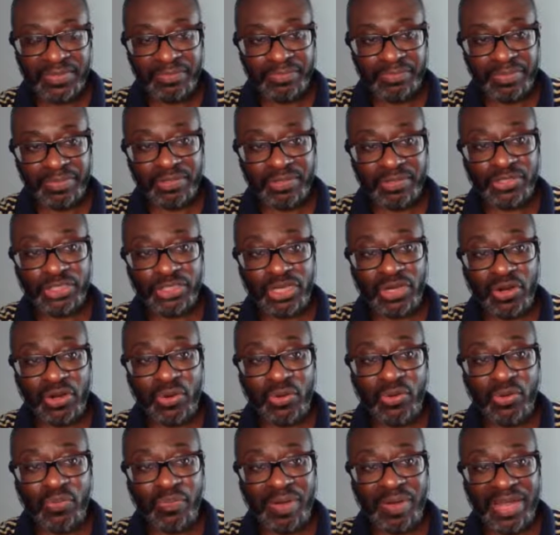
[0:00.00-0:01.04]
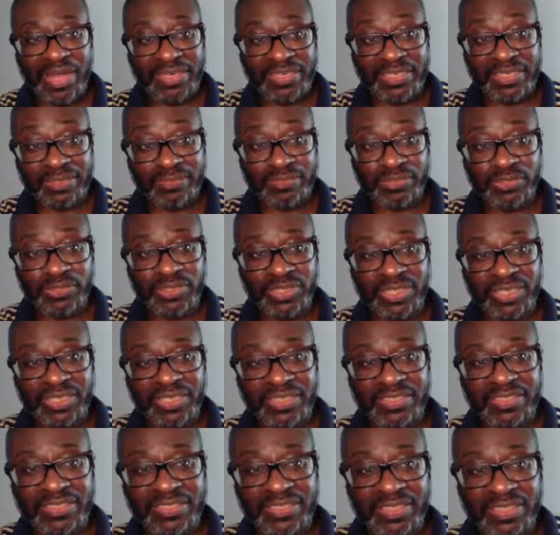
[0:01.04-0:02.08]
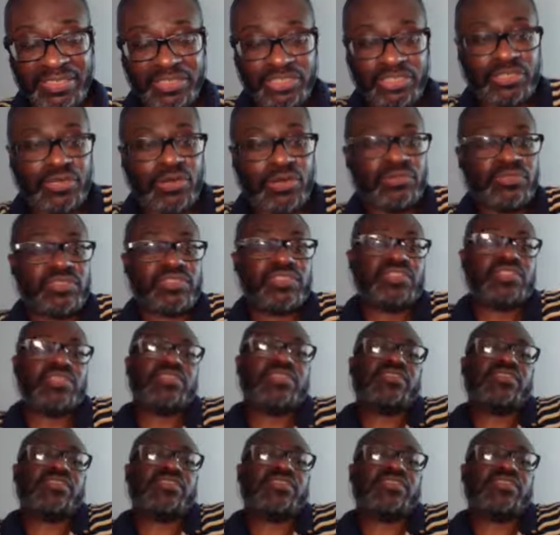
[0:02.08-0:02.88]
Build your whole body up. You see his shoulders. He